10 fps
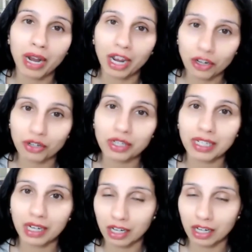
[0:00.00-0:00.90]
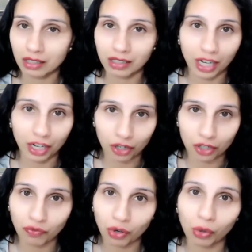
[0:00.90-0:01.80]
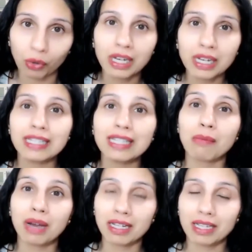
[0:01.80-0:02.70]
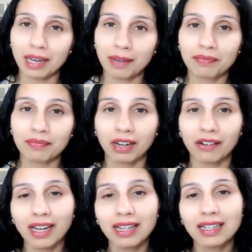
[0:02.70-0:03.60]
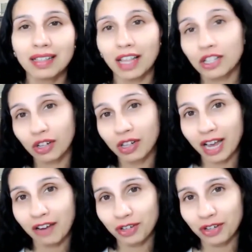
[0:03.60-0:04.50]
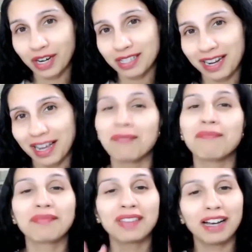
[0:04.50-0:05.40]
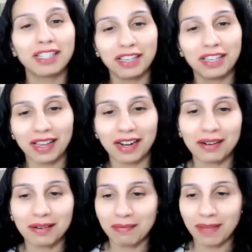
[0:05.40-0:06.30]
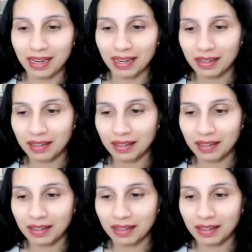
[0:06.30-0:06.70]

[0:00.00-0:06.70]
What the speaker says: at your role day by day. All right, that's all I have for you guys today. I'll see you later. Bye.